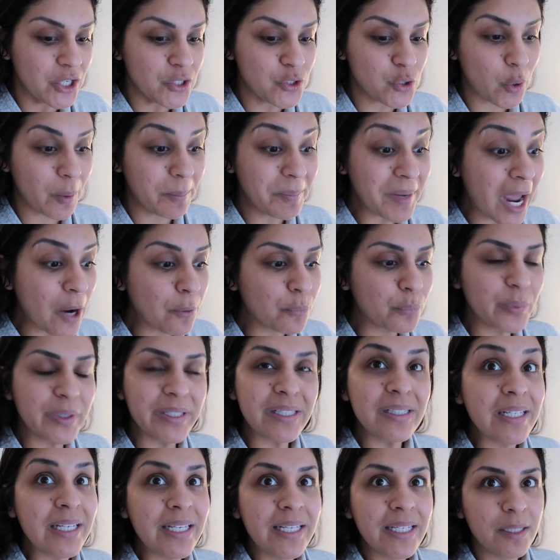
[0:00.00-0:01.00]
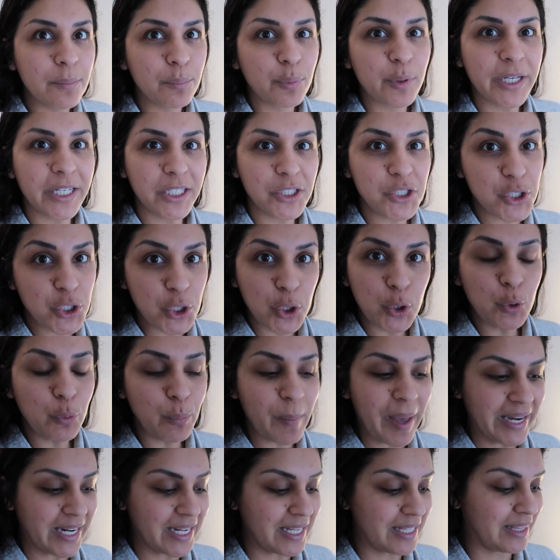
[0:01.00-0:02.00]
So I'm not really gonna bring too
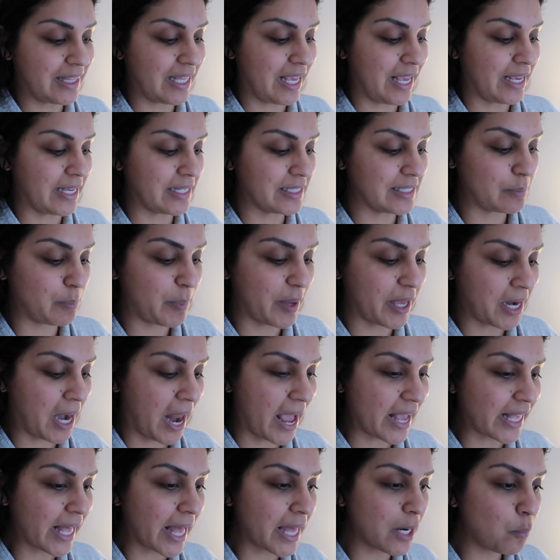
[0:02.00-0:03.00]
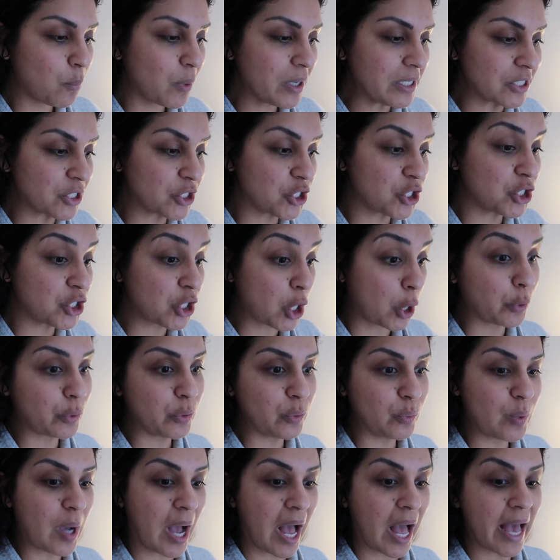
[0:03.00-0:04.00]
many things, but I kinda wanted to show
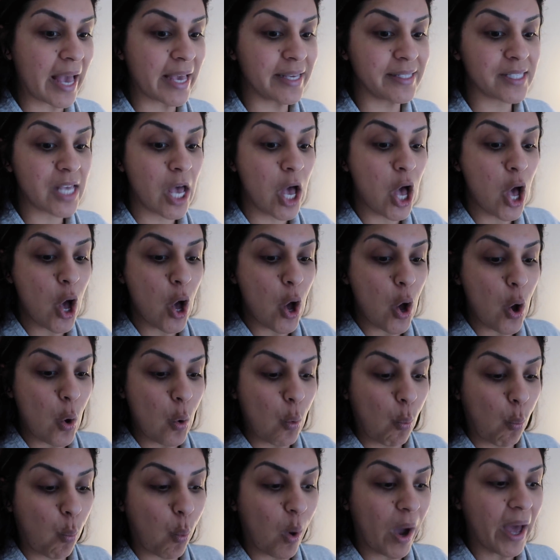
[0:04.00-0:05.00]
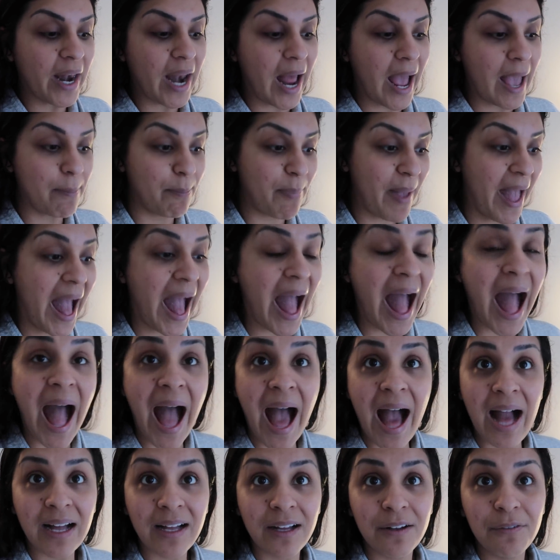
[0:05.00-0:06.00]
you guys what I
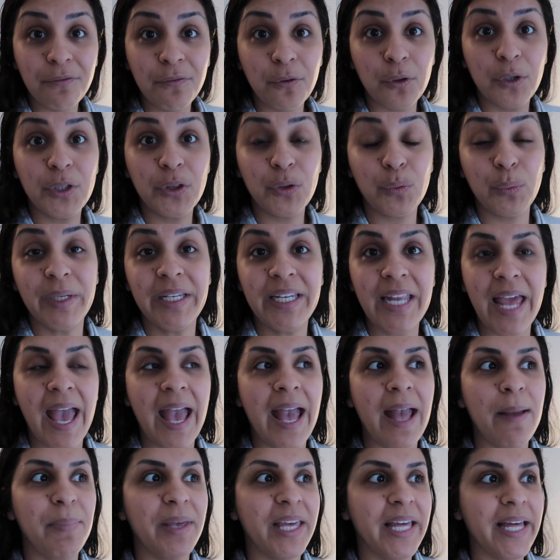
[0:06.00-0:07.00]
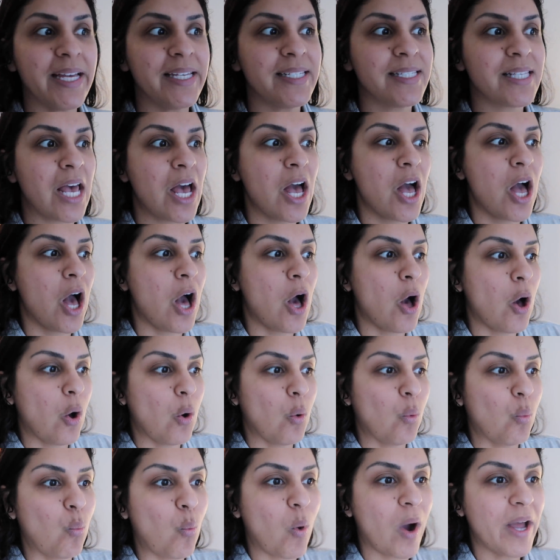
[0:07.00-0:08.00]
pack for a 3-day, because
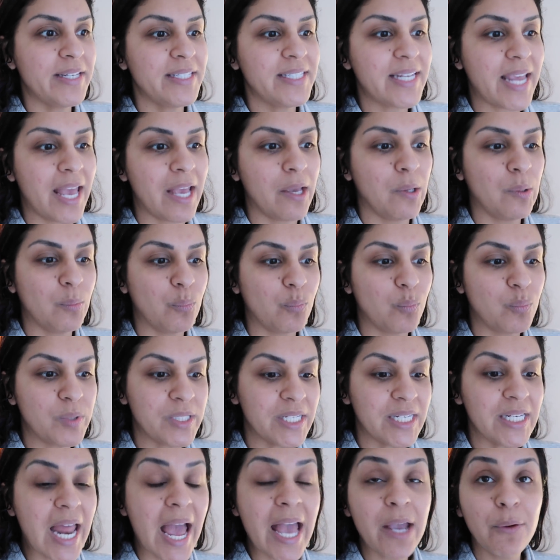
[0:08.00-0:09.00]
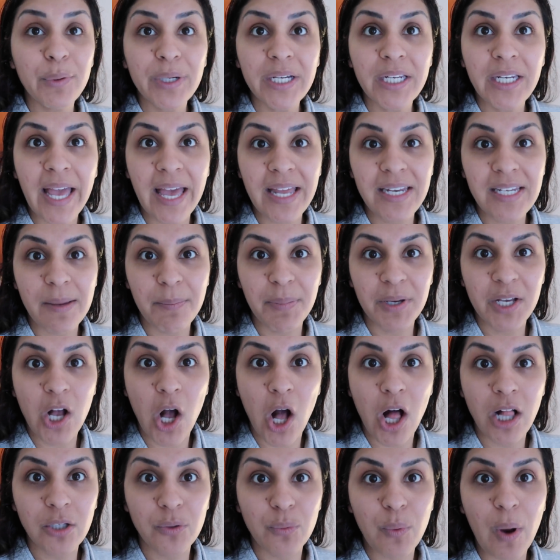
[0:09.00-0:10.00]
one day, tonight we're gonna end up in
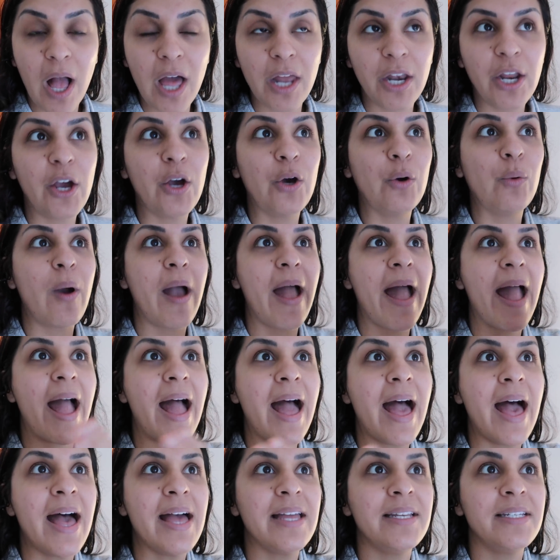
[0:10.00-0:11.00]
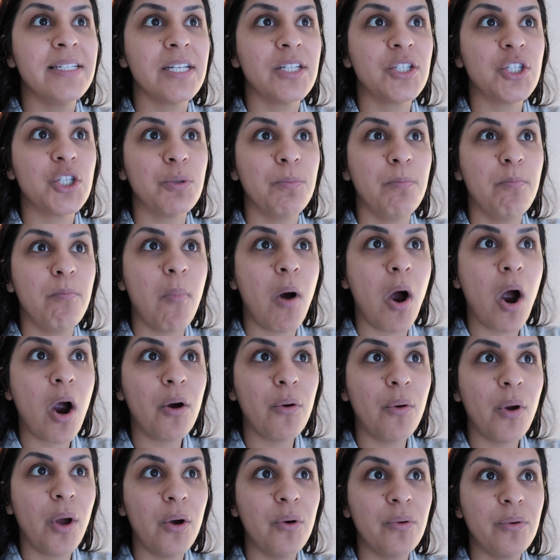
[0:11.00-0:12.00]
Colorado and
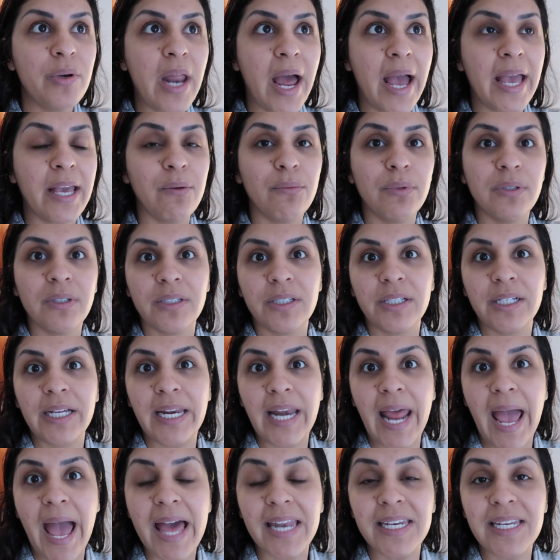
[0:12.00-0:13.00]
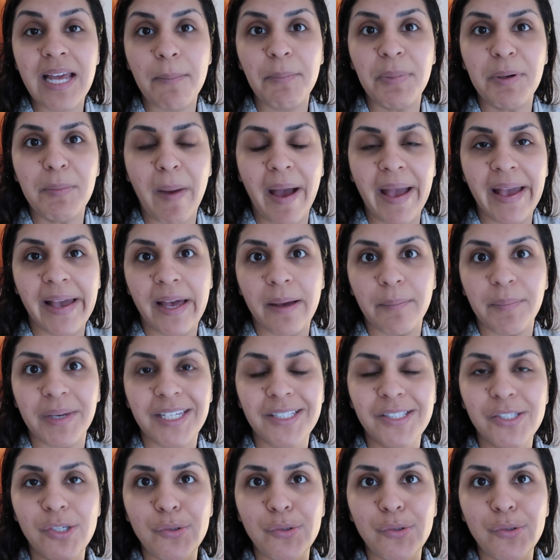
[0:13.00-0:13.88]
tomorrow night we're gonna end up in Miami.